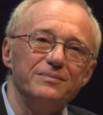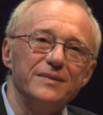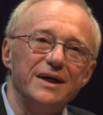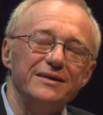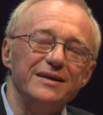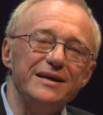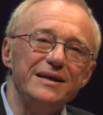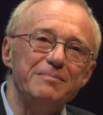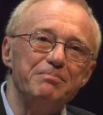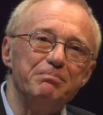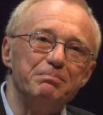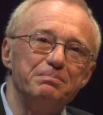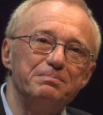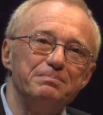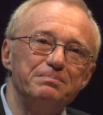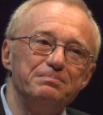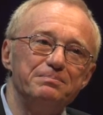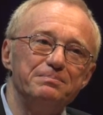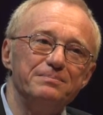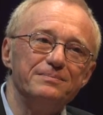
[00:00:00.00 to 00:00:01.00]
I think
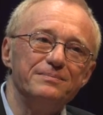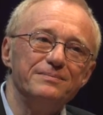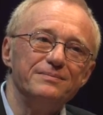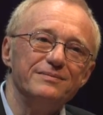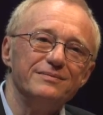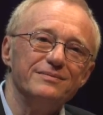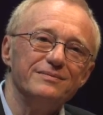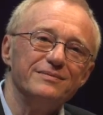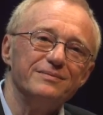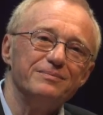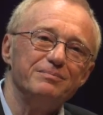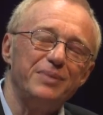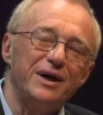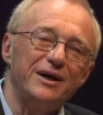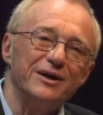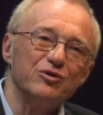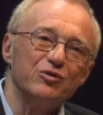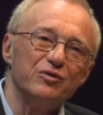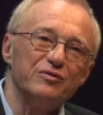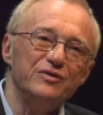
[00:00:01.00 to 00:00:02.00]

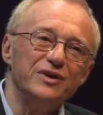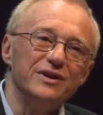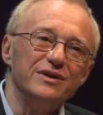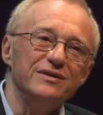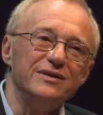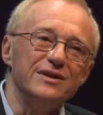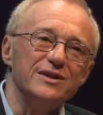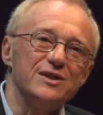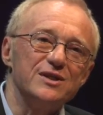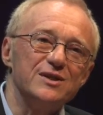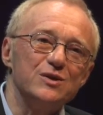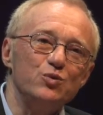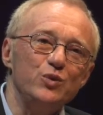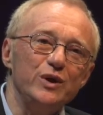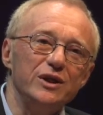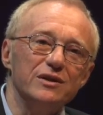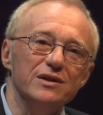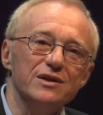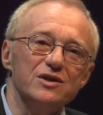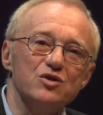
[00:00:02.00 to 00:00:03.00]
part of the, the
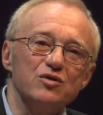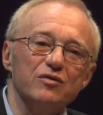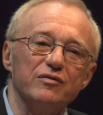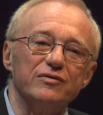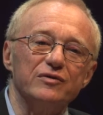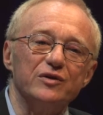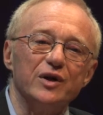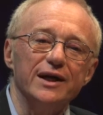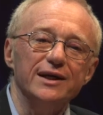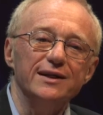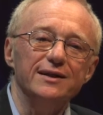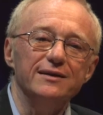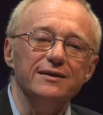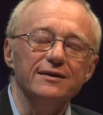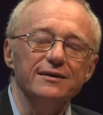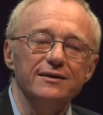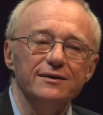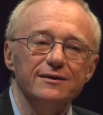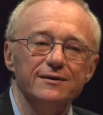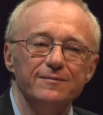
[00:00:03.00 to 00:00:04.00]
sweetness of
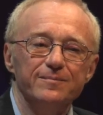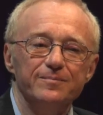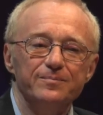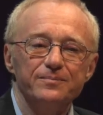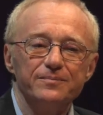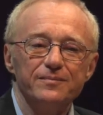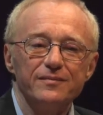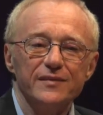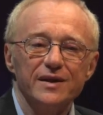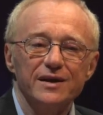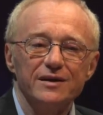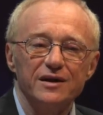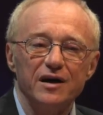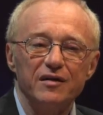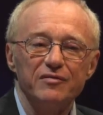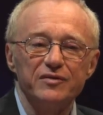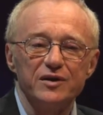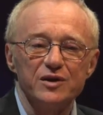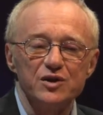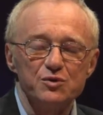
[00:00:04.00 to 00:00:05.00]
writing,
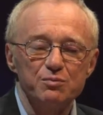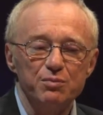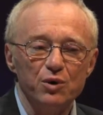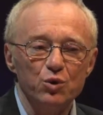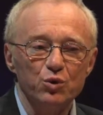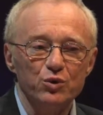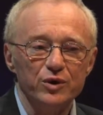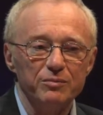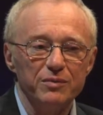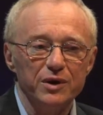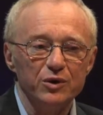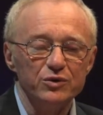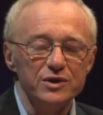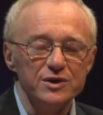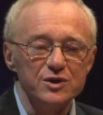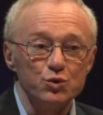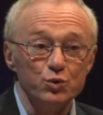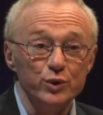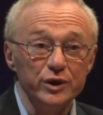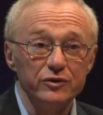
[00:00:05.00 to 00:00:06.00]
Kafka spoke about the
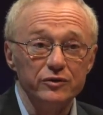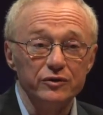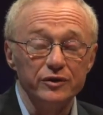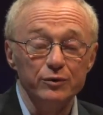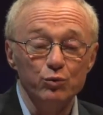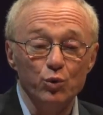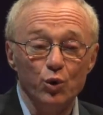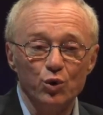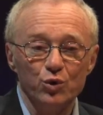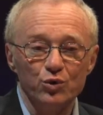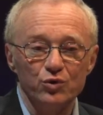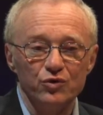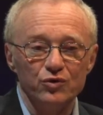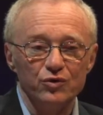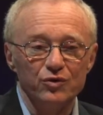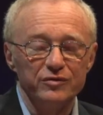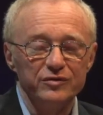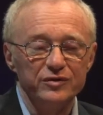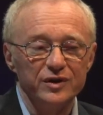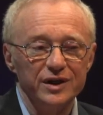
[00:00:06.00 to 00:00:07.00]
sweet reward
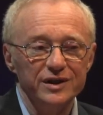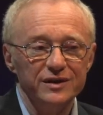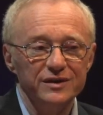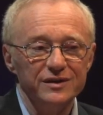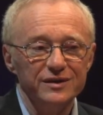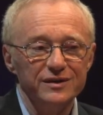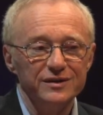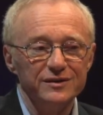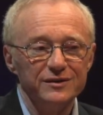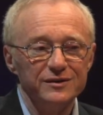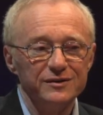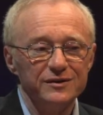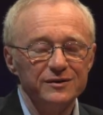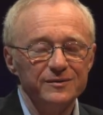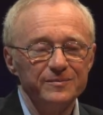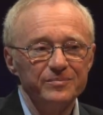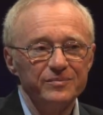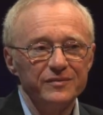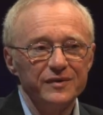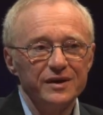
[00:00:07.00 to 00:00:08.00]
of writing,
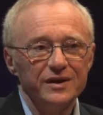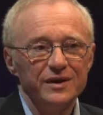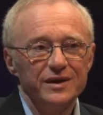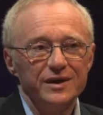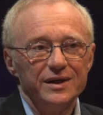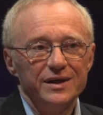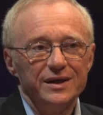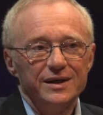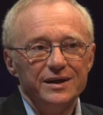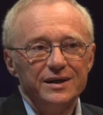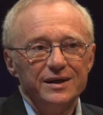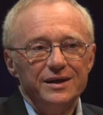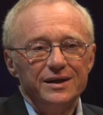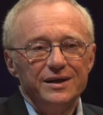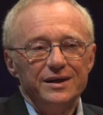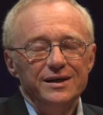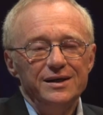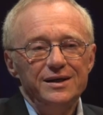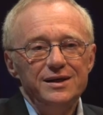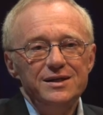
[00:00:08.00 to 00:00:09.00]

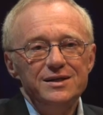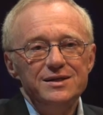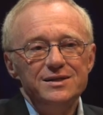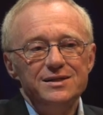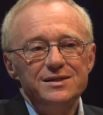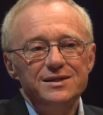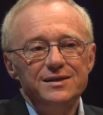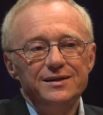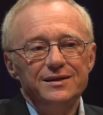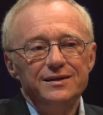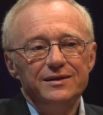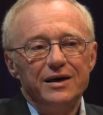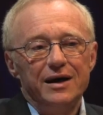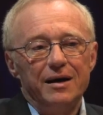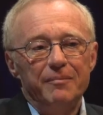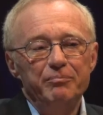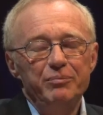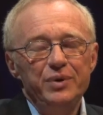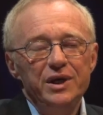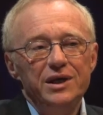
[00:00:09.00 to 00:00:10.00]
is the
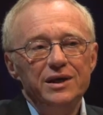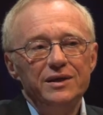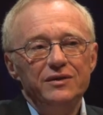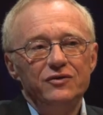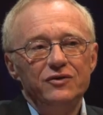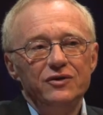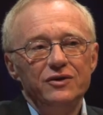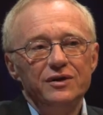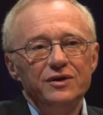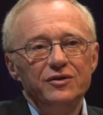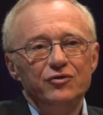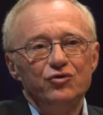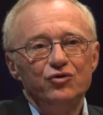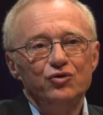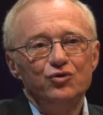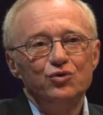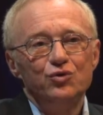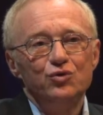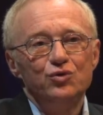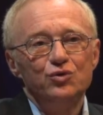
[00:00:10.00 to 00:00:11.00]
ability
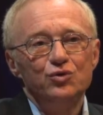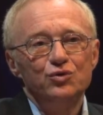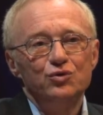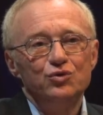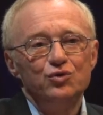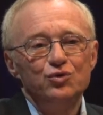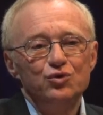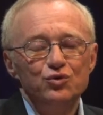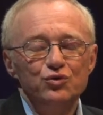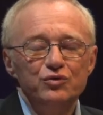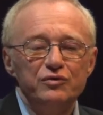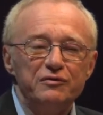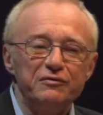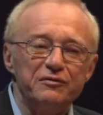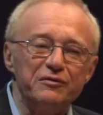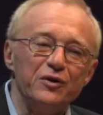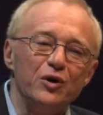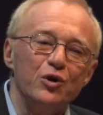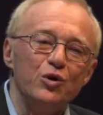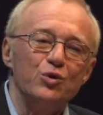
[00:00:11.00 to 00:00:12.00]
to, to
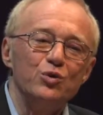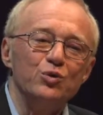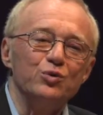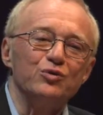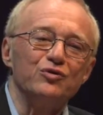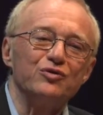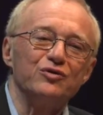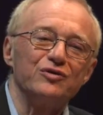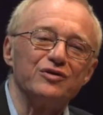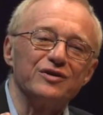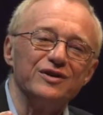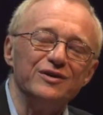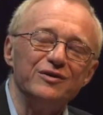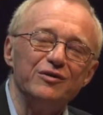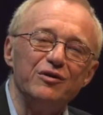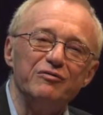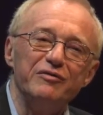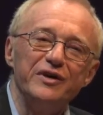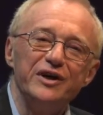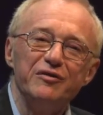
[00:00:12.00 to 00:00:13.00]
float, you
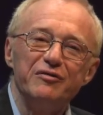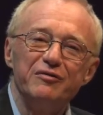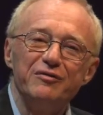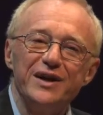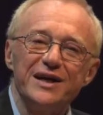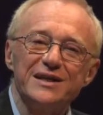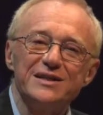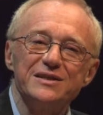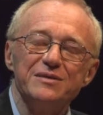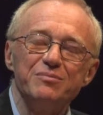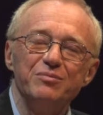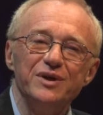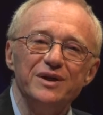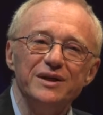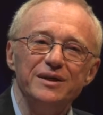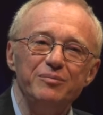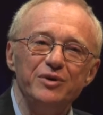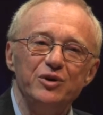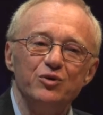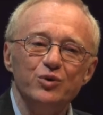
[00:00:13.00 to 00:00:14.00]
know, very
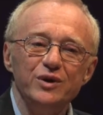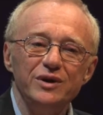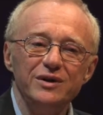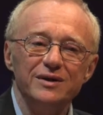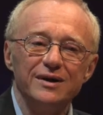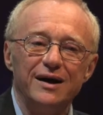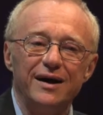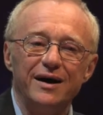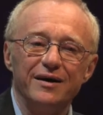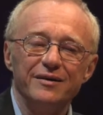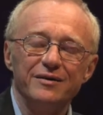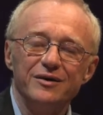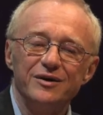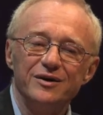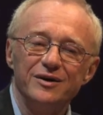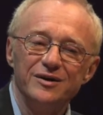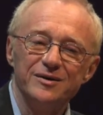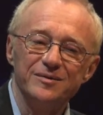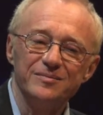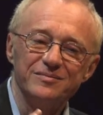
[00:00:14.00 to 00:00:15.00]
flexibly between
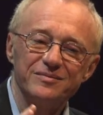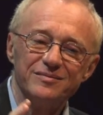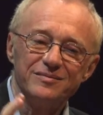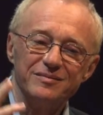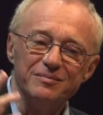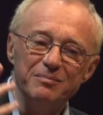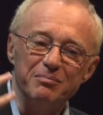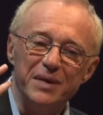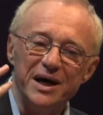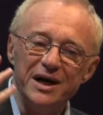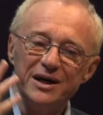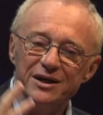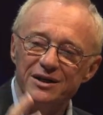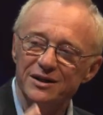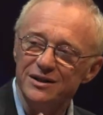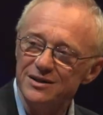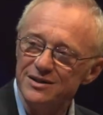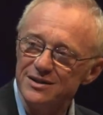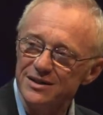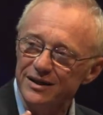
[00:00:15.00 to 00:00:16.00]
other
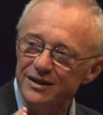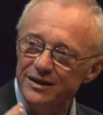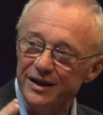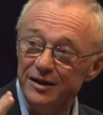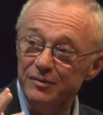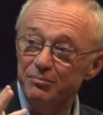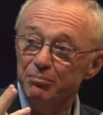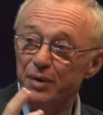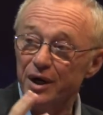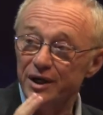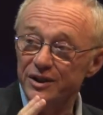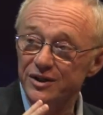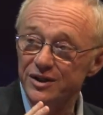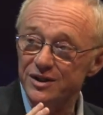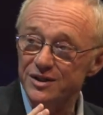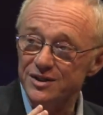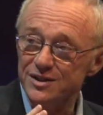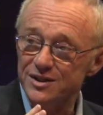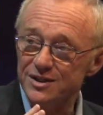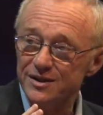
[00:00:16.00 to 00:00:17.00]
minds and, and
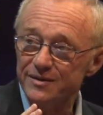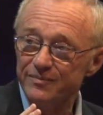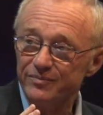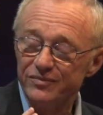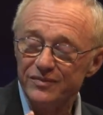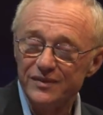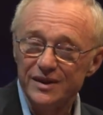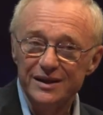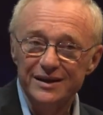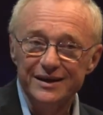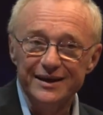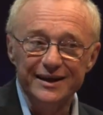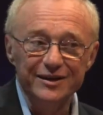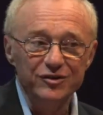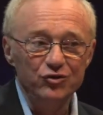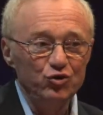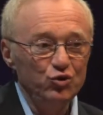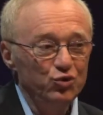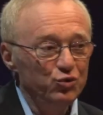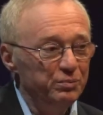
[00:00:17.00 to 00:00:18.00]
bodies
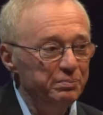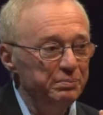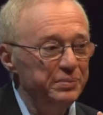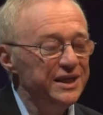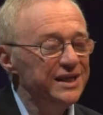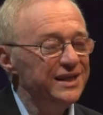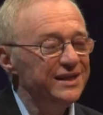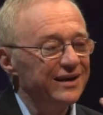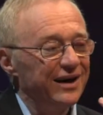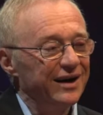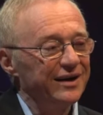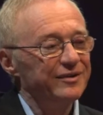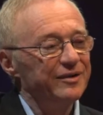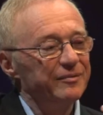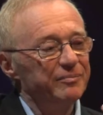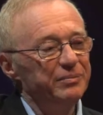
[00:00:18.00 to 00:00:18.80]
and to be other